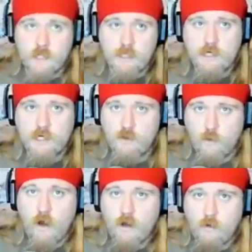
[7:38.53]
decision to
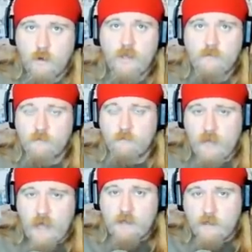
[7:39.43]
walk away
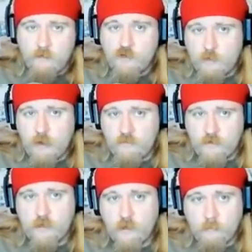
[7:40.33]
from that huge amount of
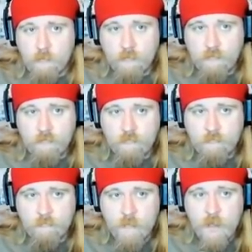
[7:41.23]
income.
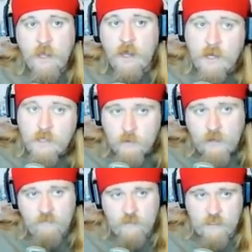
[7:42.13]
And I do
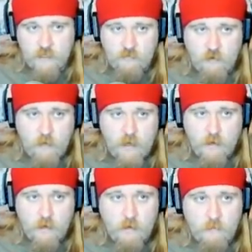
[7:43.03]
have things to fall
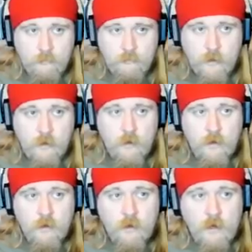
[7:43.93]
back on.
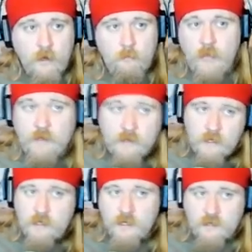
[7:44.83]
Ben
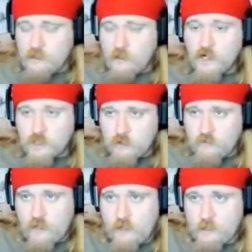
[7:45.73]
didn't get the luxury
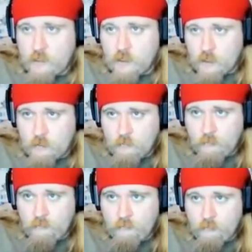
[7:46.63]
of that decision.
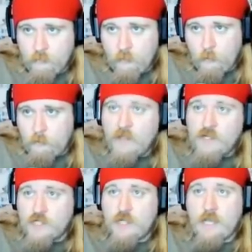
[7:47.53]

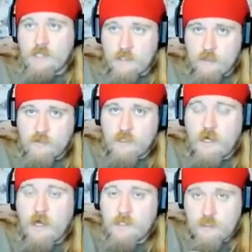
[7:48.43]
Ben just has to deal with the
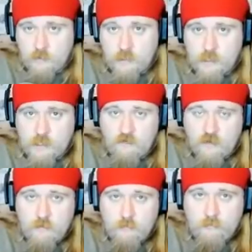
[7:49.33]
consequences of it.